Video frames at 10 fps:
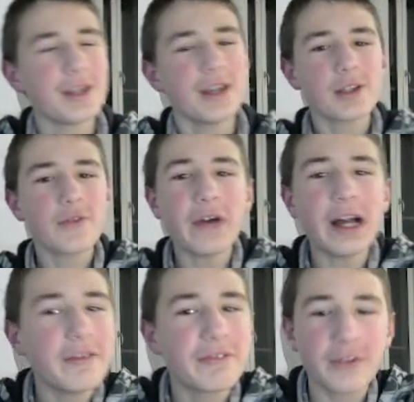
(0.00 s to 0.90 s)
So
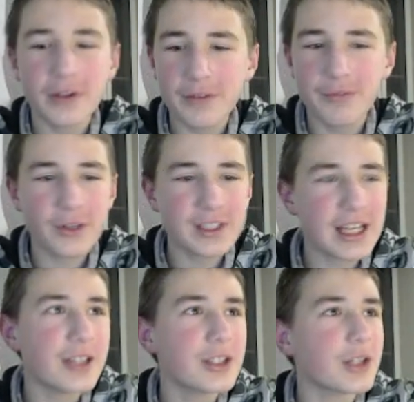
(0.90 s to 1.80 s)
4
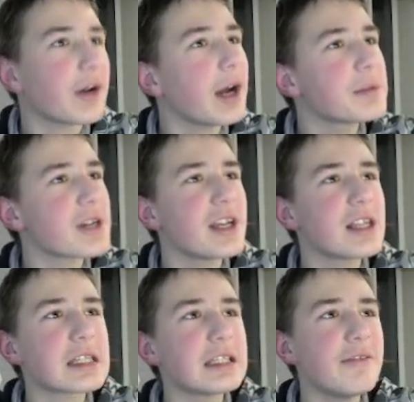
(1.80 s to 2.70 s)
seconds of hype train.
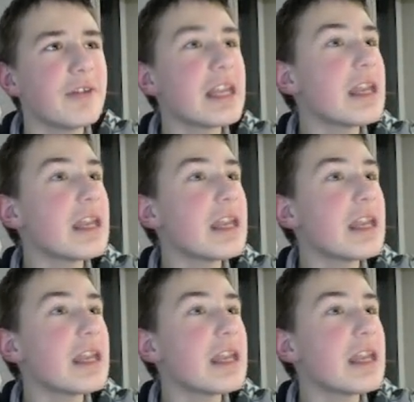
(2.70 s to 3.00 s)
It's leaving.